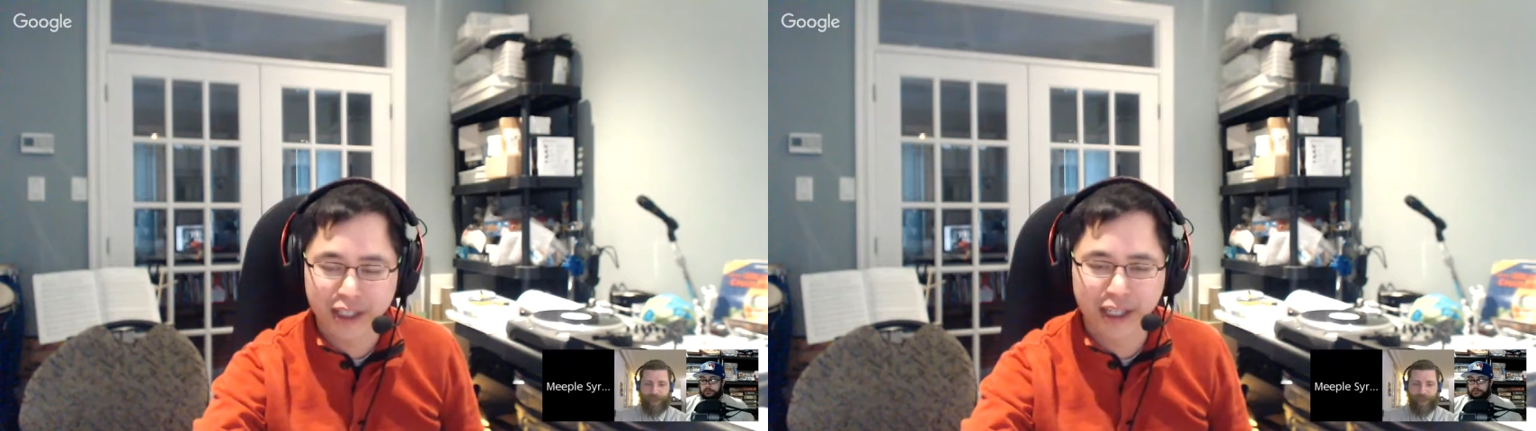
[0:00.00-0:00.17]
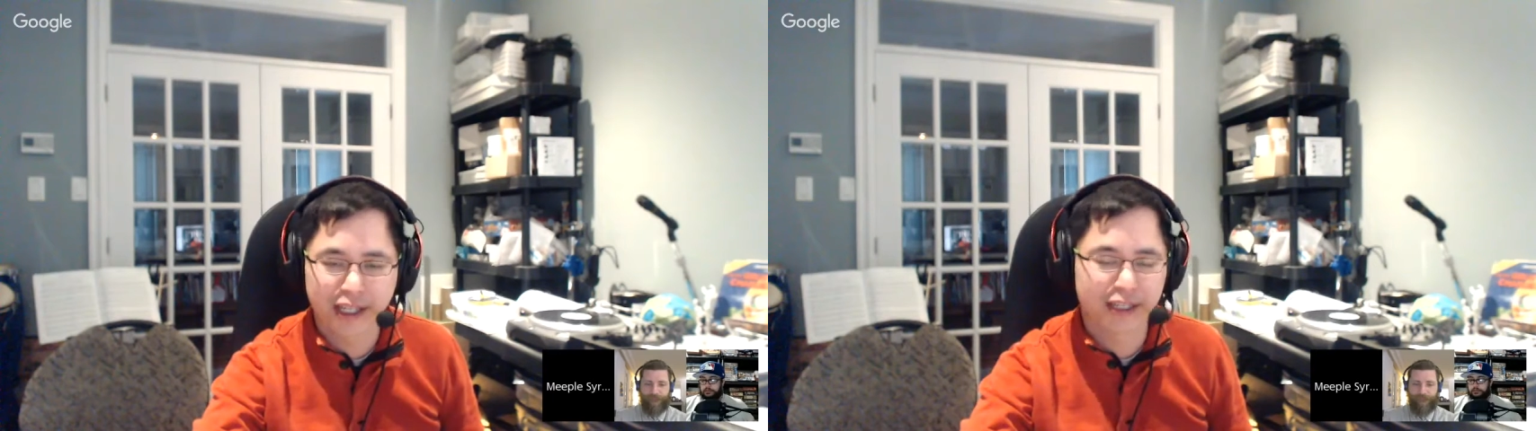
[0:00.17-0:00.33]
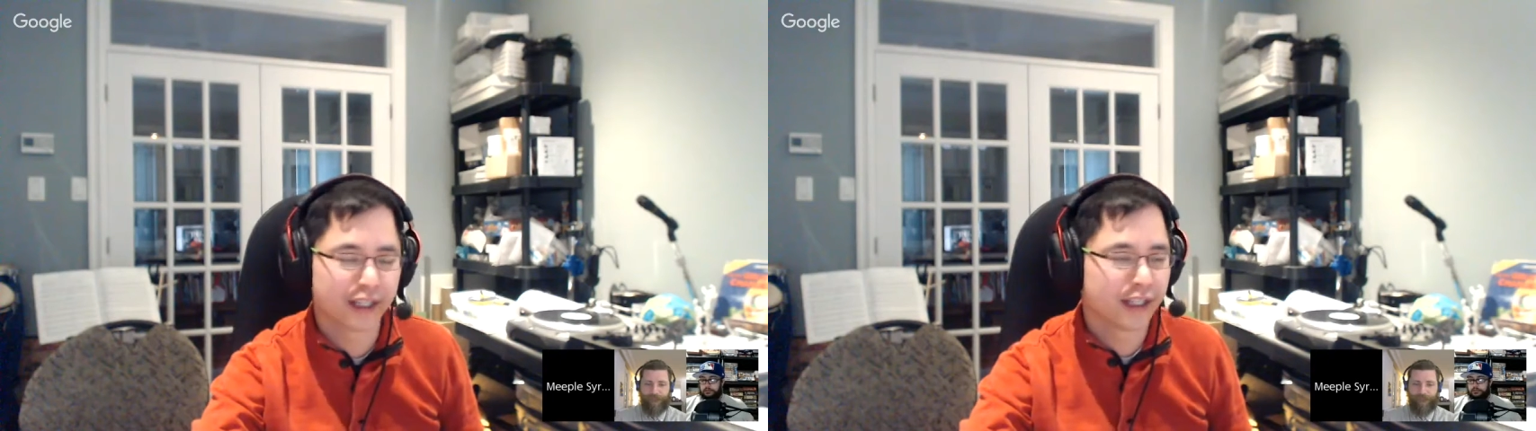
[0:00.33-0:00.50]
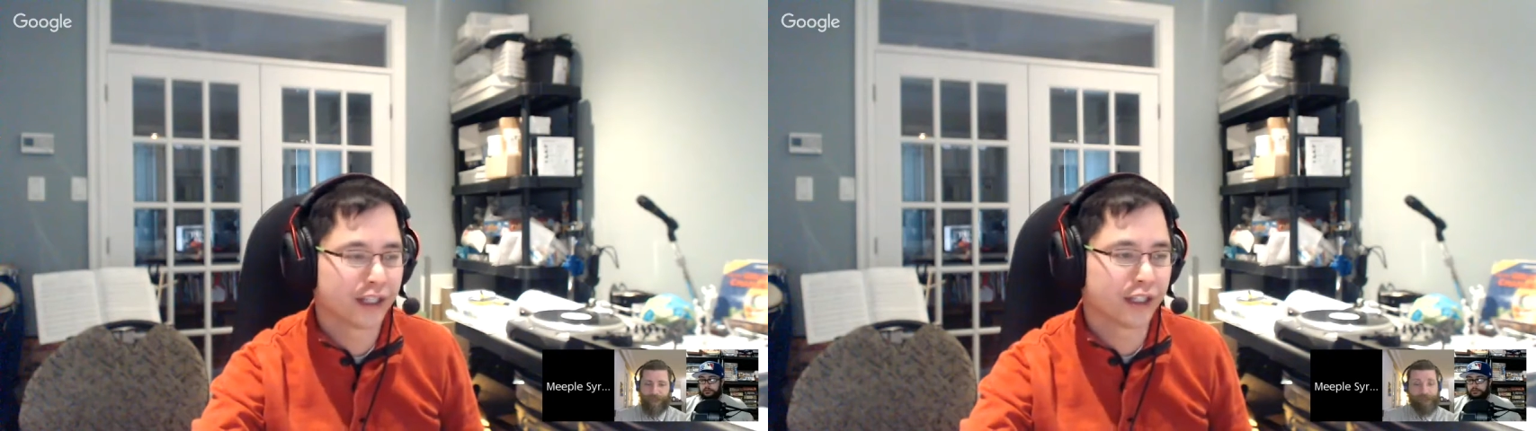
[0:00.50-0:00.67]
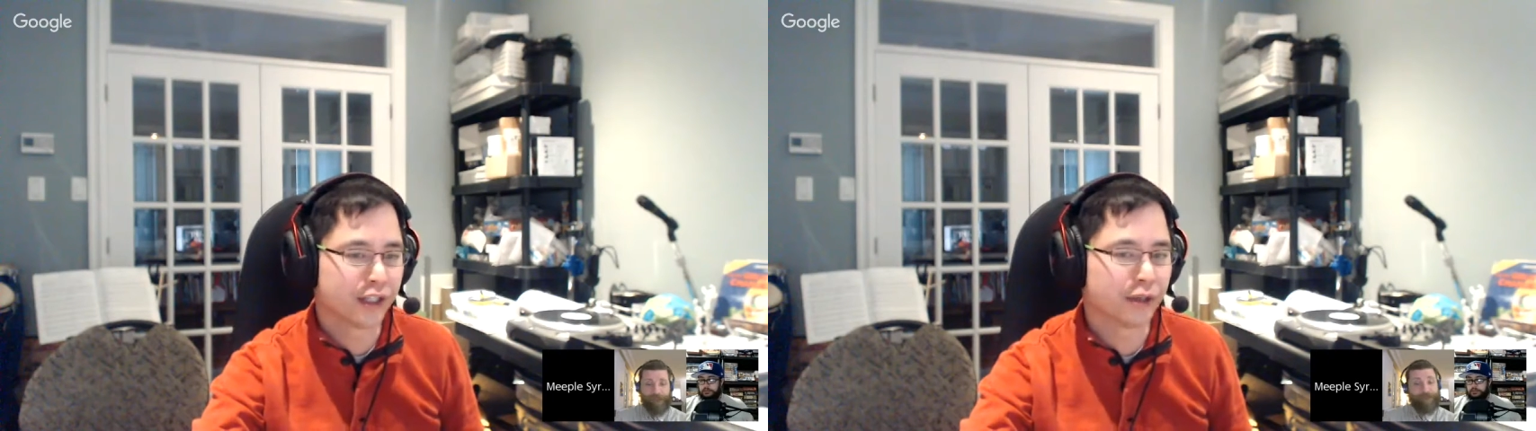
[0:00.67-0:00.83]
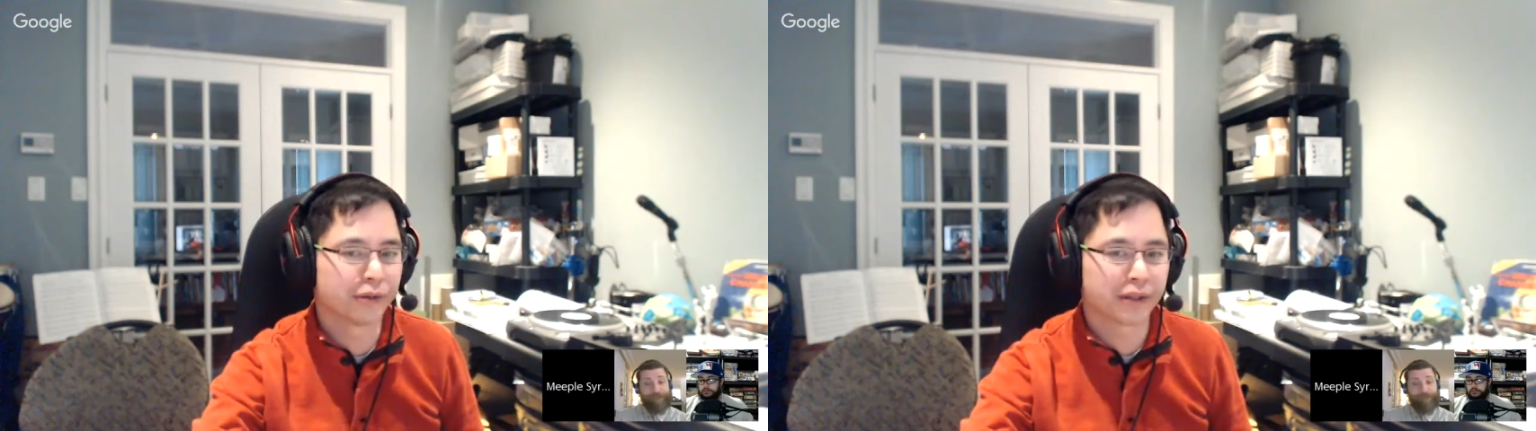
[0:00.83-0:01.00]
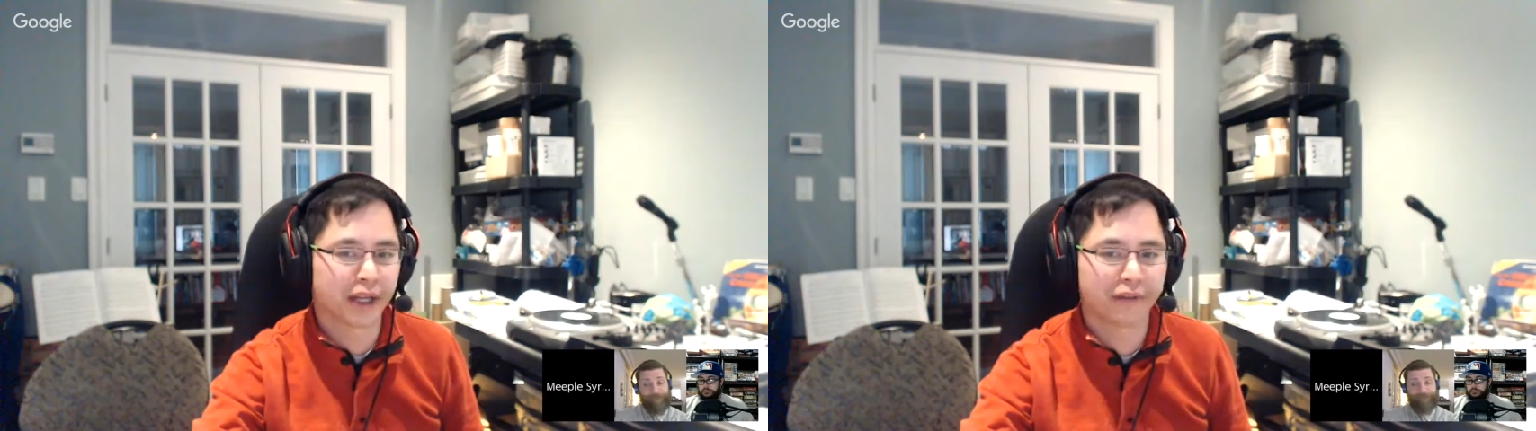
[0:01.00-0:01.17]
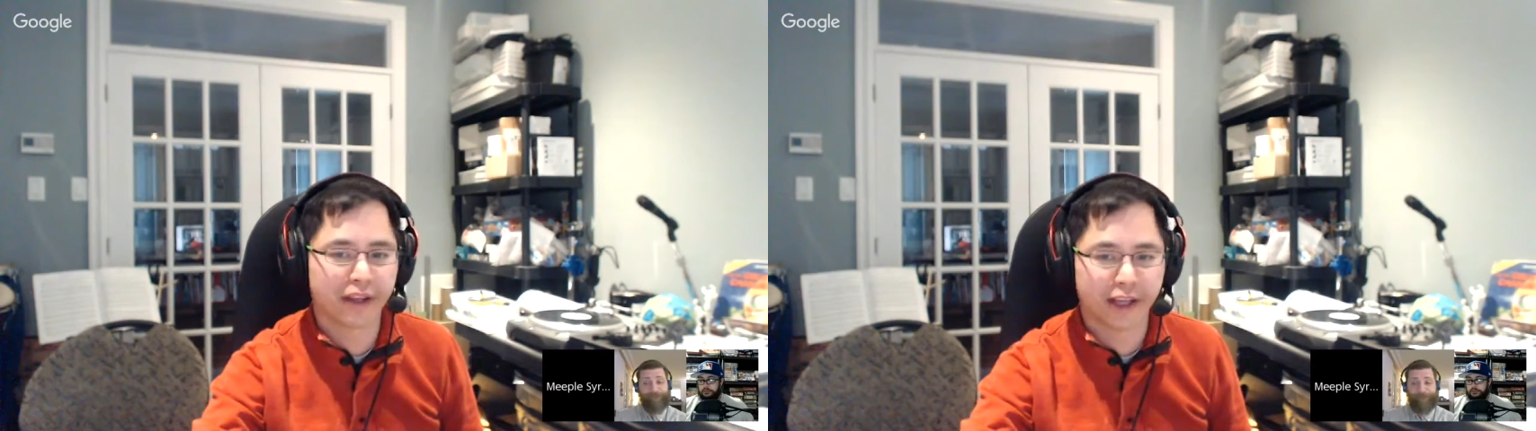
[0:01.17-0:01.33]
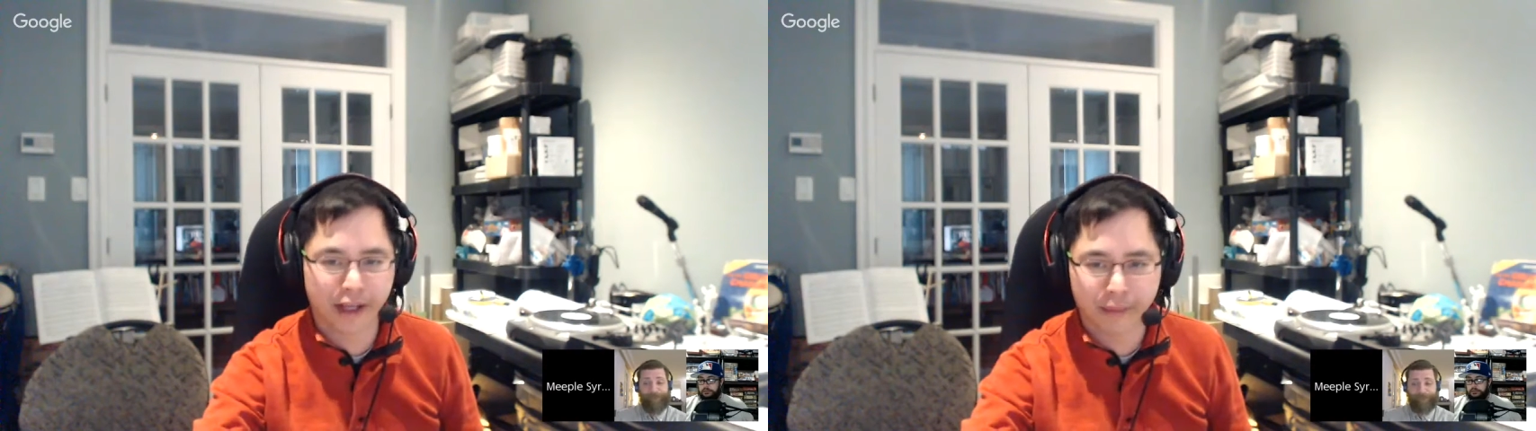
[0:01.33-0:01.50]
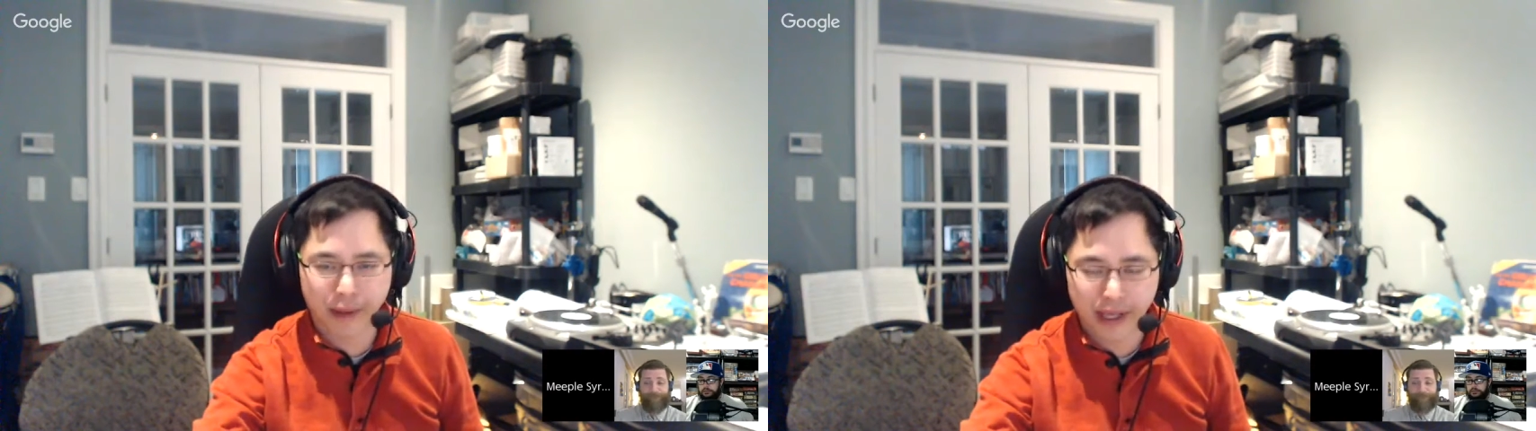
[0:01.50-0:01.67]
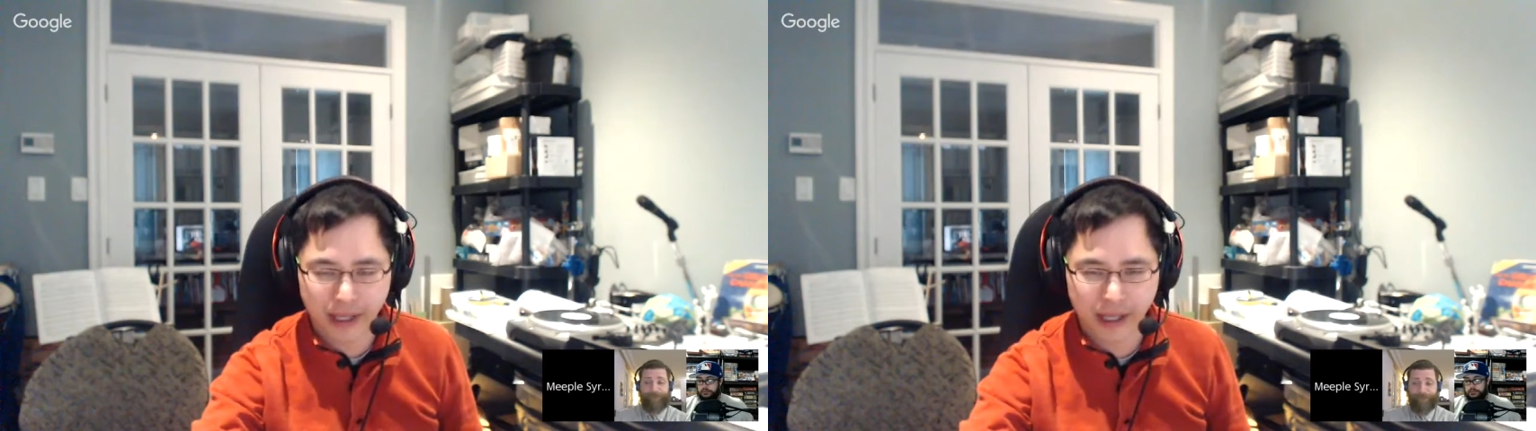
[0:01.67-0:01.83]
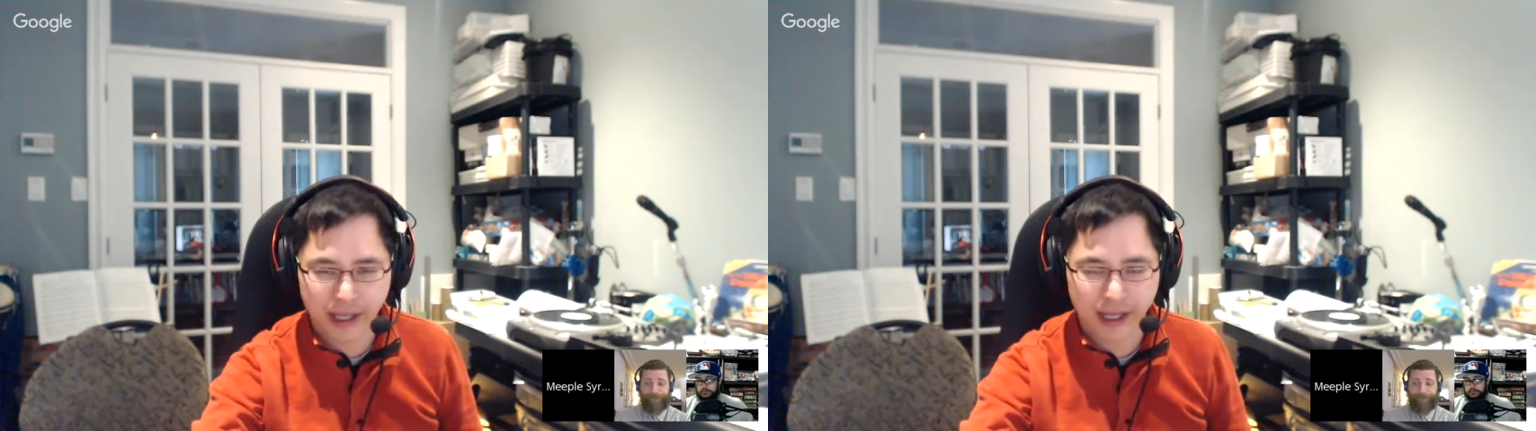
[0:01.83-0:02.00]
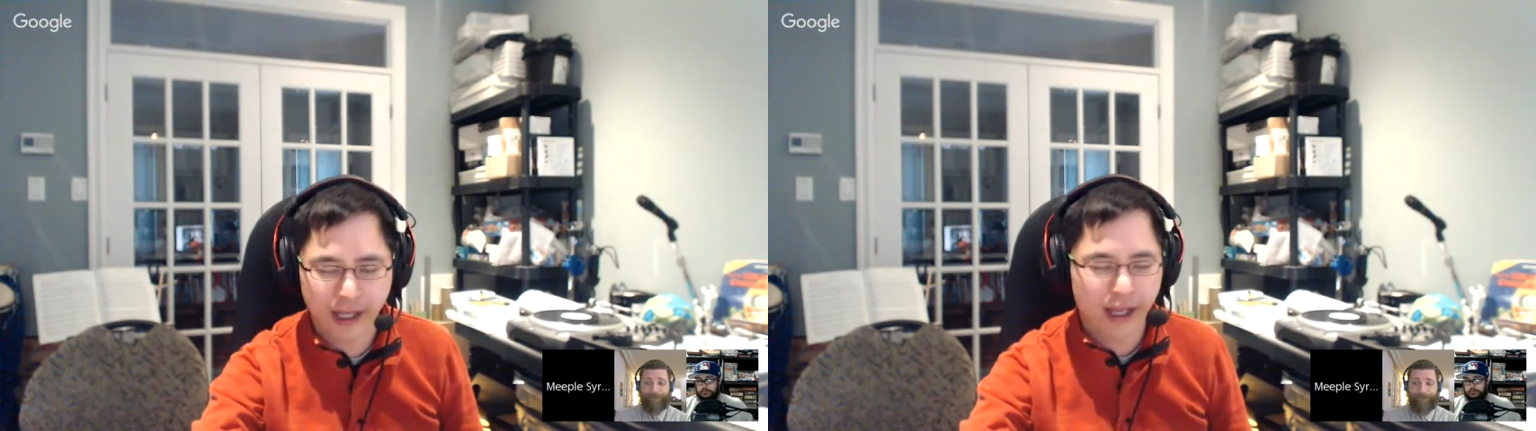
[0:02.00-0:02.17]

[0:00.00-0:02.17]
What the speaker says: and don't have king making,